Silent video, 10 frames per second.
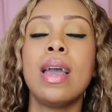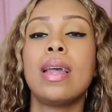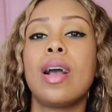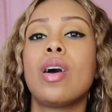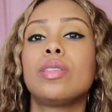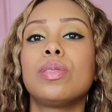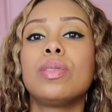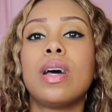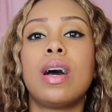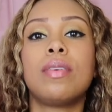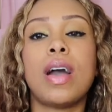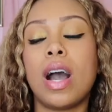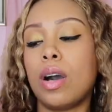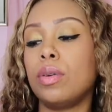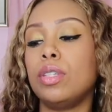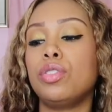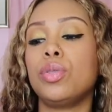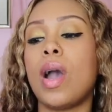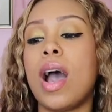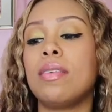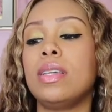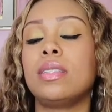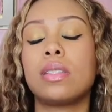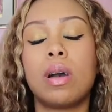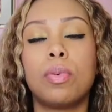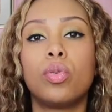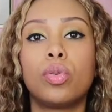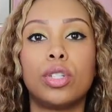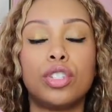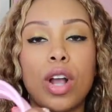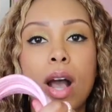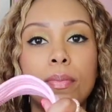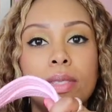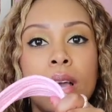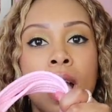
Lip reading: And I also love how you do have these top holder straps